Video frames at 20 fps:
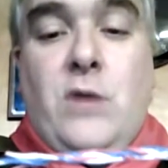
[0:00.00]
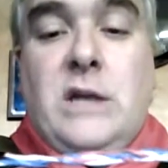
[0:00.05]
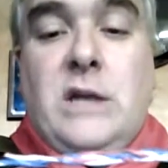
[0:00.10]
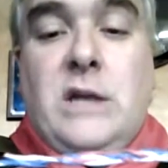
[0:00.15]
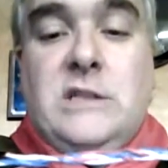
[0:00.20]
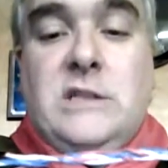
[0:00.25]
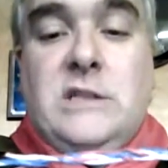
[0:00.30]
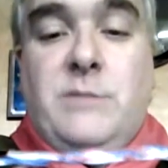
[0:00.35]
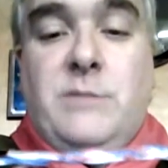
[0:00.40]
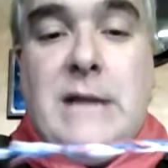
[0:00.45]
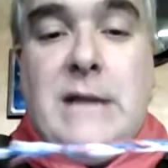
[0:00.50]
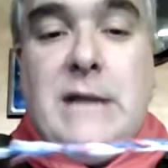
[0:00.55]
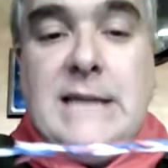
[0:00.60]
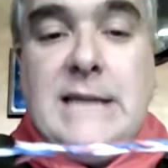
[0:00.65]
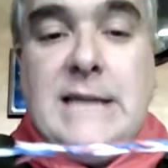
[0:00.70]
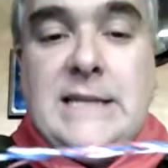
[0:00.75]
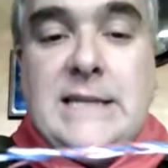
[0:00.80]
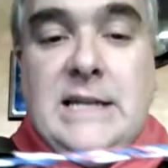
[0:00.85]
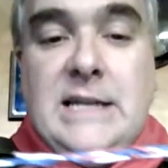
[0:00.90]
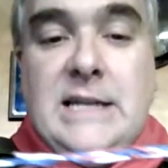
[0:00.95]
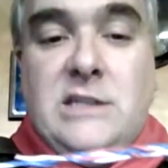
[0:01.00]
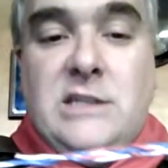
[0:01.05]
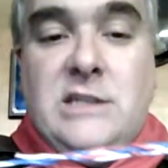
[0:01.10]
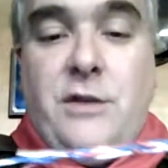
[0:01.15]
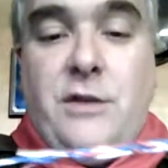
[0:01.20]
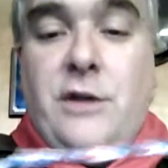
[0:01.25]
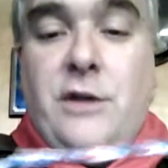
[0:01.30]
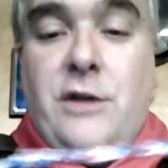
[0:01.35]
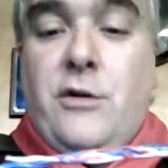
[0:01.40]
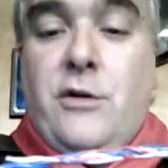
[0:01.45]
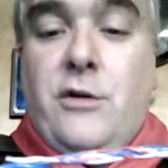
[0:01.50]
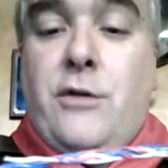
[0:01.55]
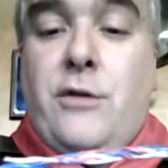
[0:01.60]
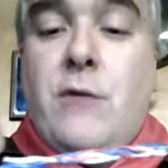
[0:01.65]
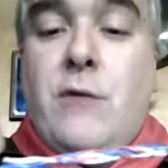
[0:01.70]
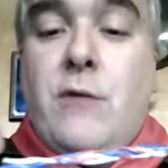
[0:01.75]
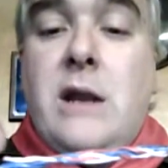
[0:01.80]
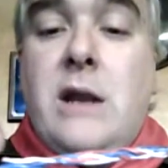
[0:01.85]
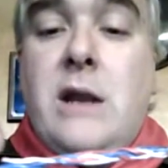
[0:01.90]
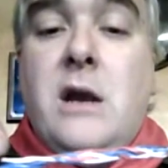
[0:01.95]
because it's plastic and it's a thinner
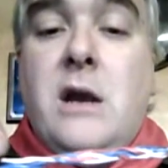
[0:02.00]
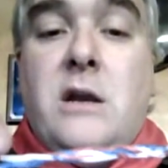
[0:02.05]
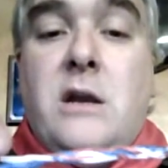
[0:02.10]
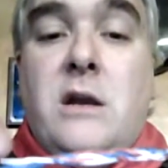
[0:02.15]
thread,